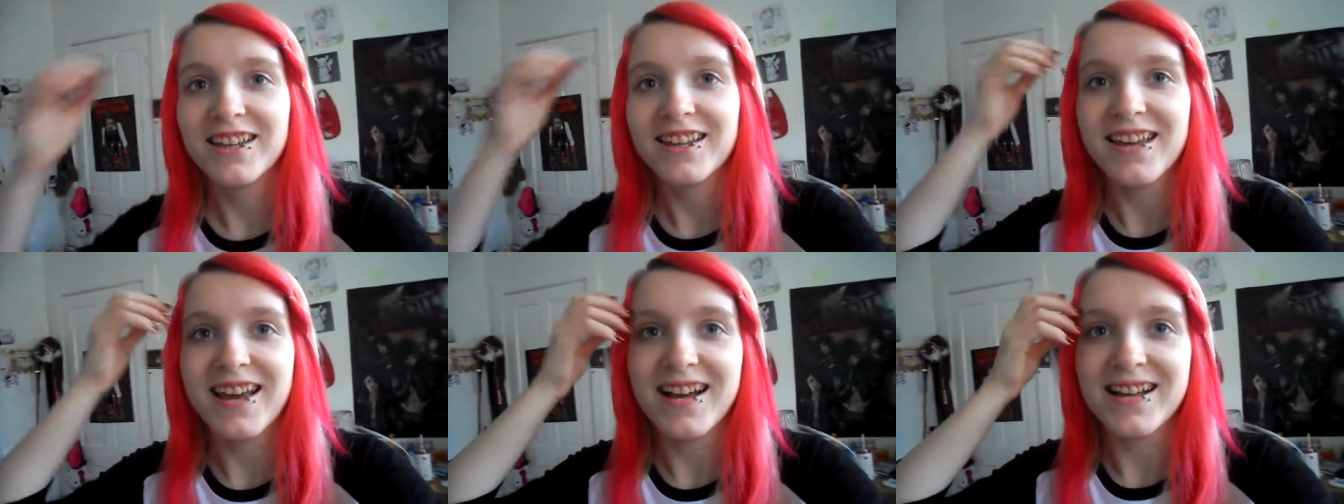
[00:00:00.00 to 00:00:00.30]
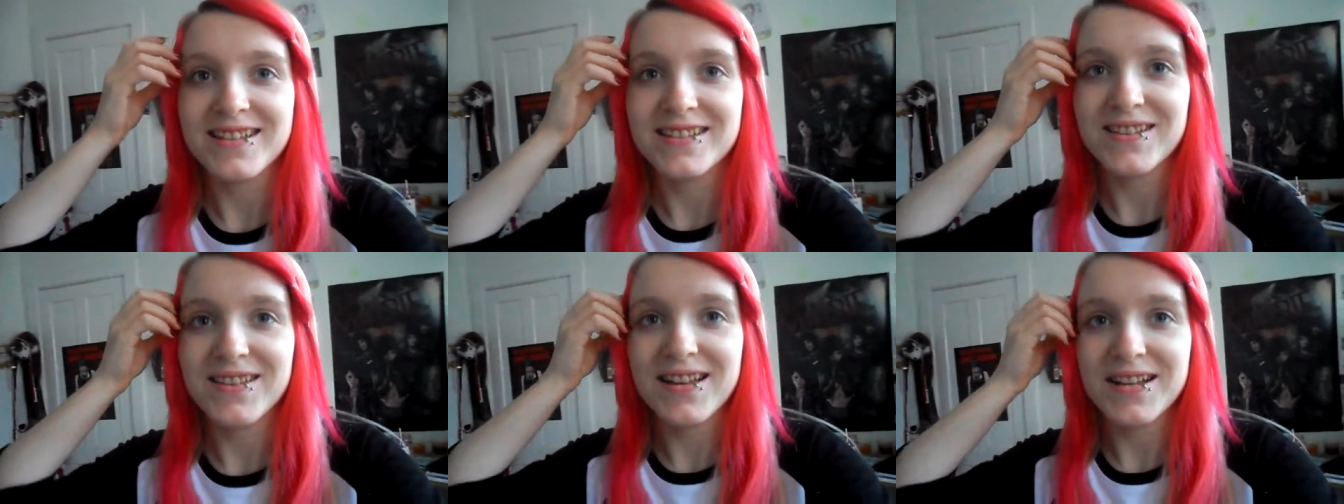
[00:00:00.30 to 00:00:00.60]

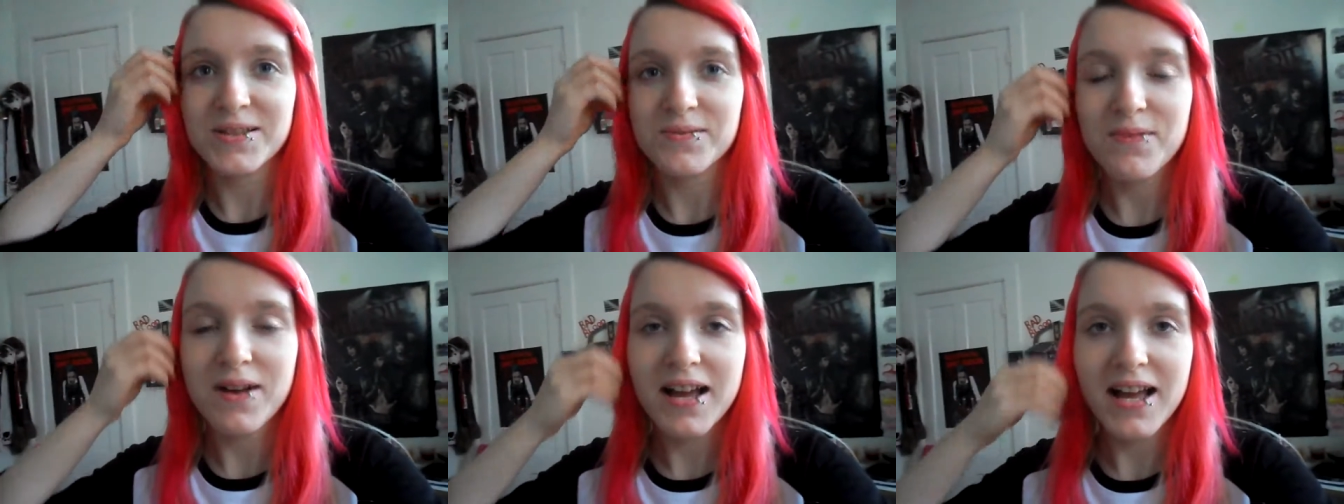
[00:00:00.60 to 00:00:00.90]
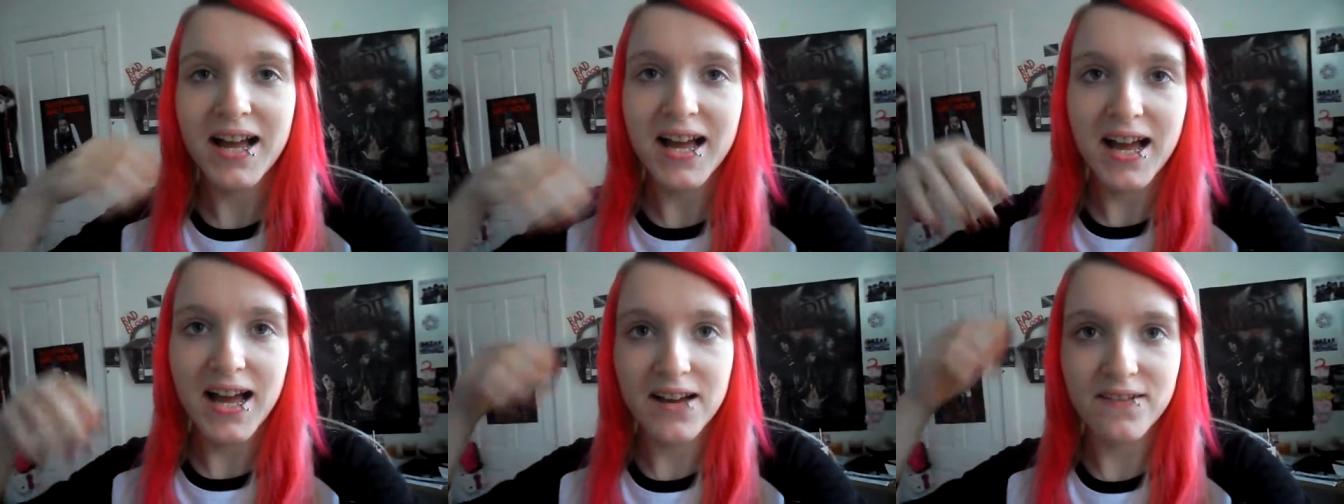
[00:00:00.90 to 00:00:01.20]
yeah, so that's why
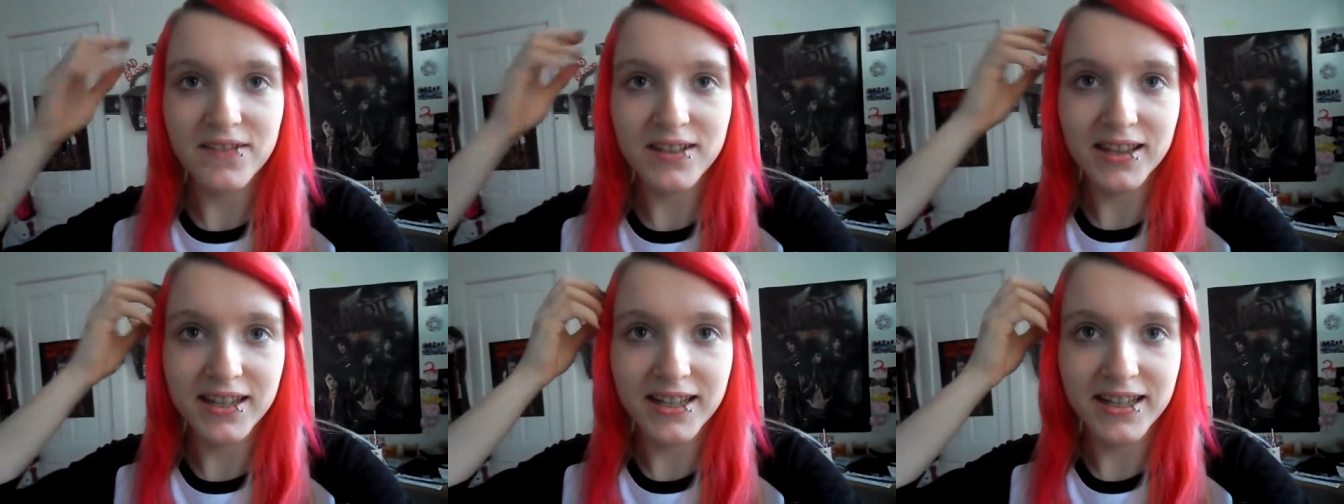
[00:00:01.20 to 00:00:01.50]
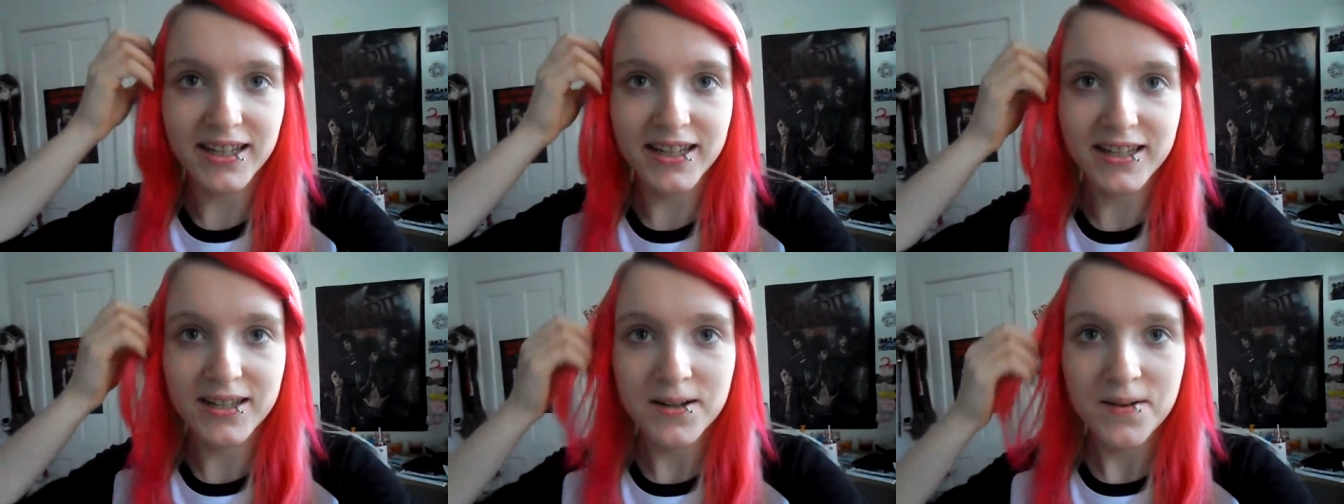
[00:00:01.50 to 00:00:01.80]
I haven't
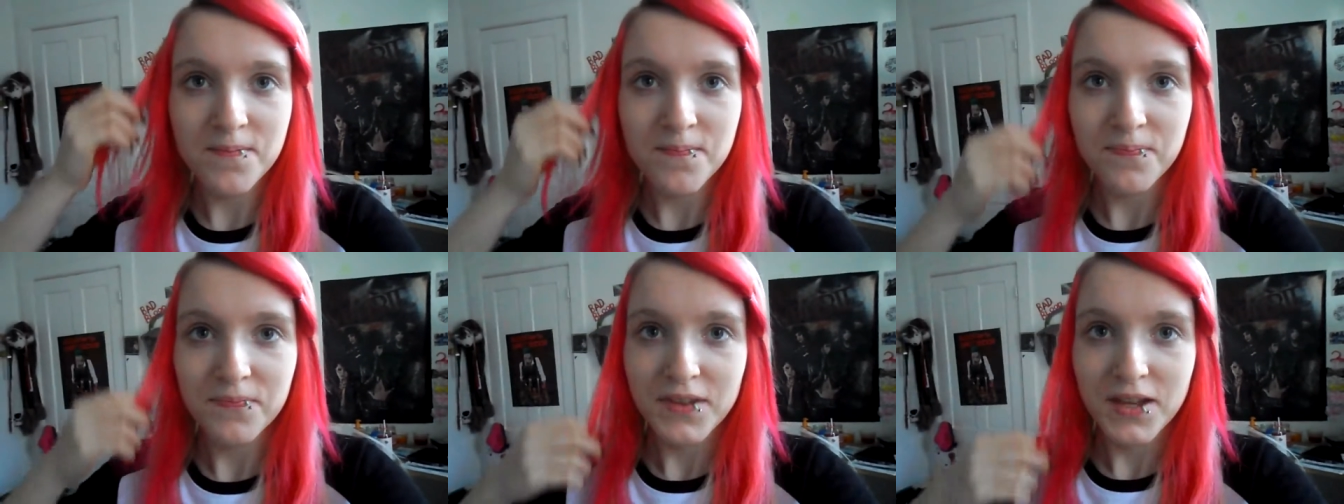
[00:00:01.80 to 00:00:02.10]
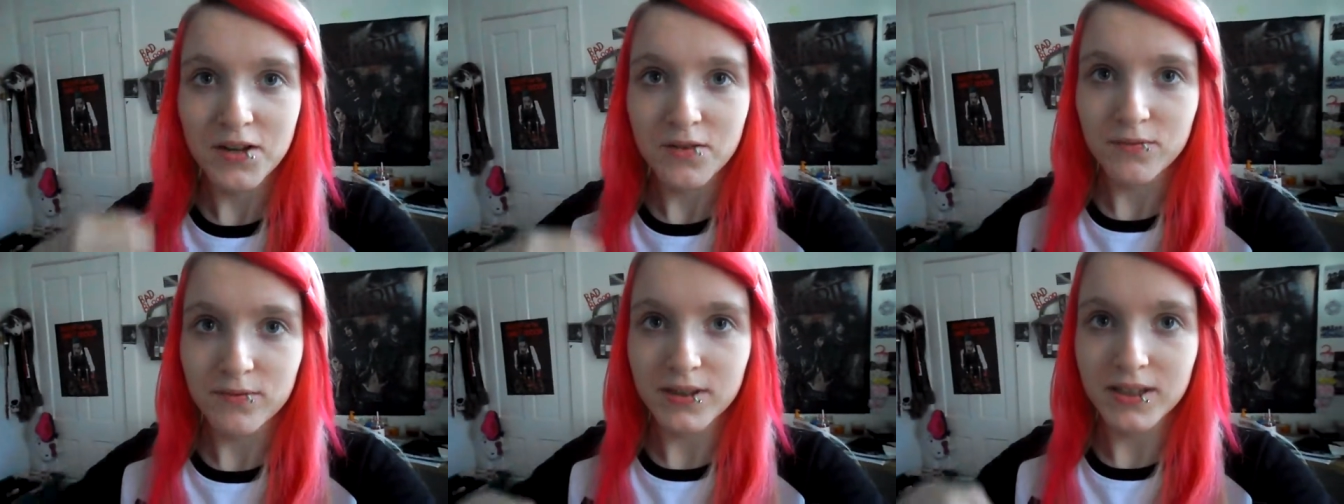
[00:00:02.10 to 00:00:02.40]
like
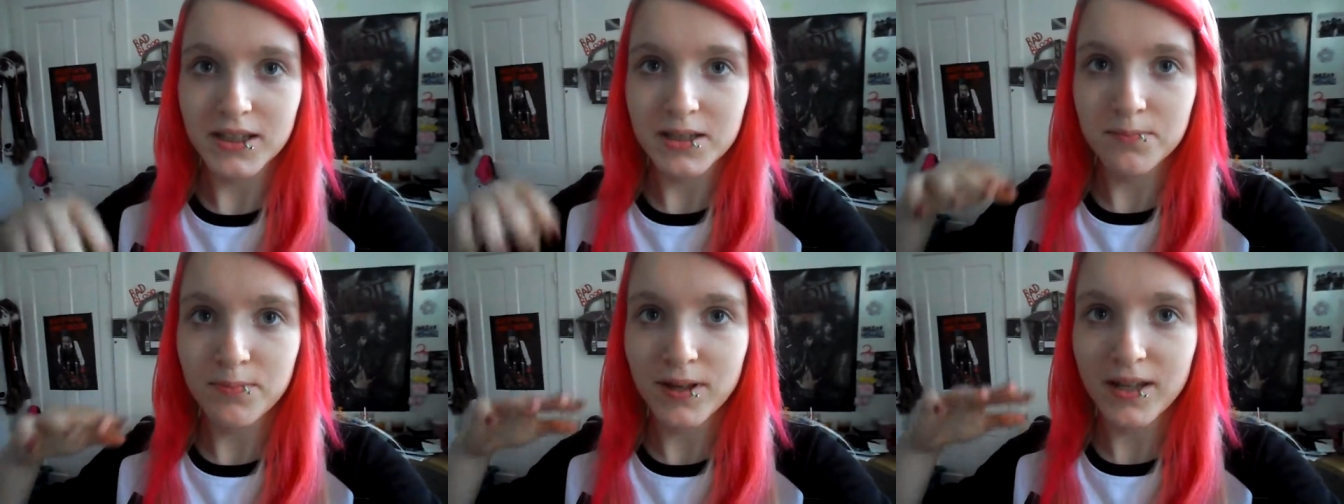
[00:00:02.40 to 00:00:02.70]
really